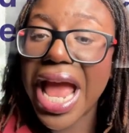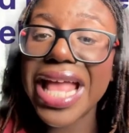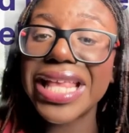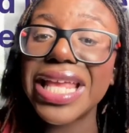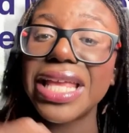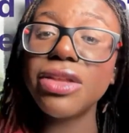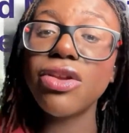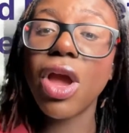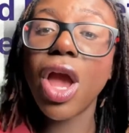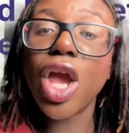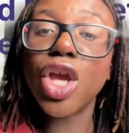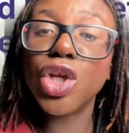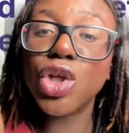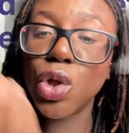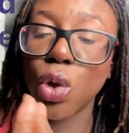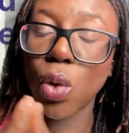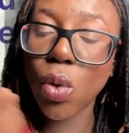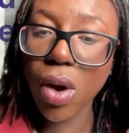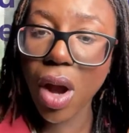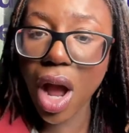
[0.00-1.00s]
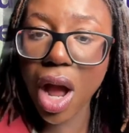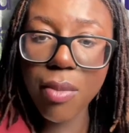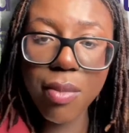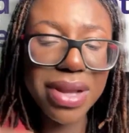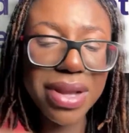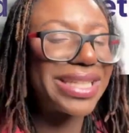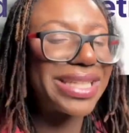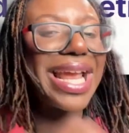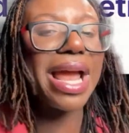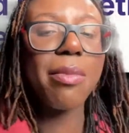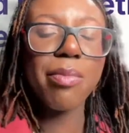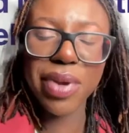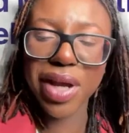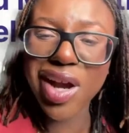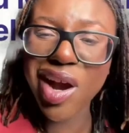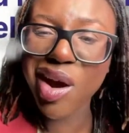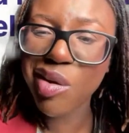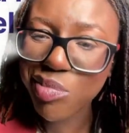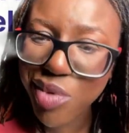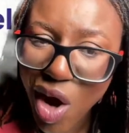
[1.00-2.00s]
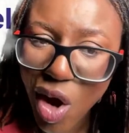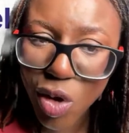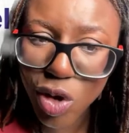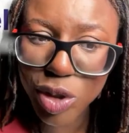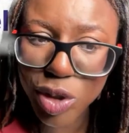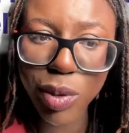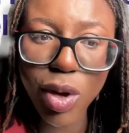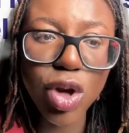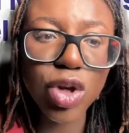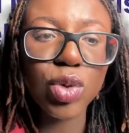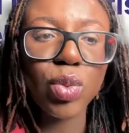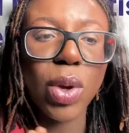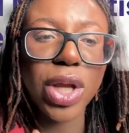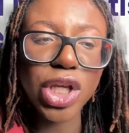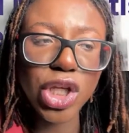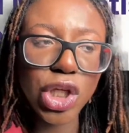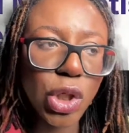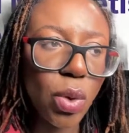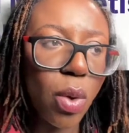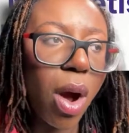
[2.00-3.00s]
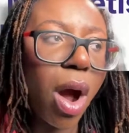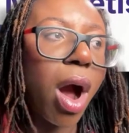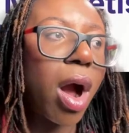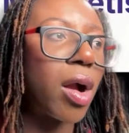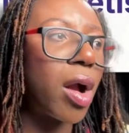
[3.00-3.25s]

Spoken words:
And then your comments can become posts because when you are